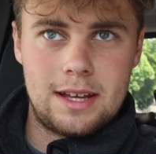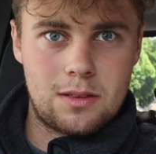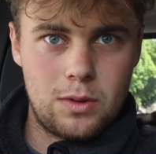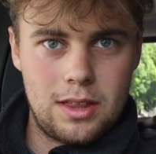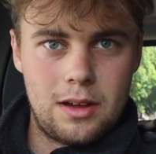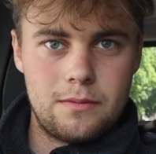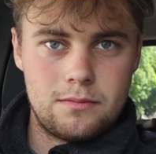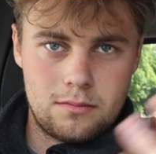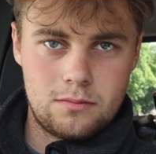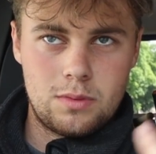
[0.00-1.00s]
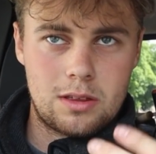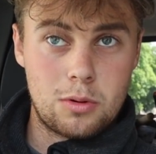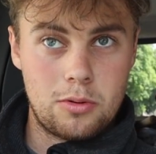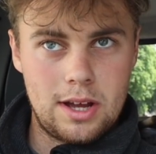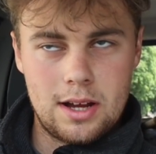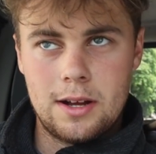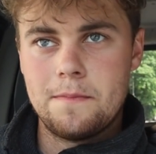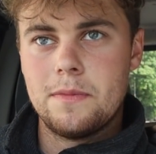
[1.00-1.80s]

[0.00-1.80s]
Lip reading: So that's where we are.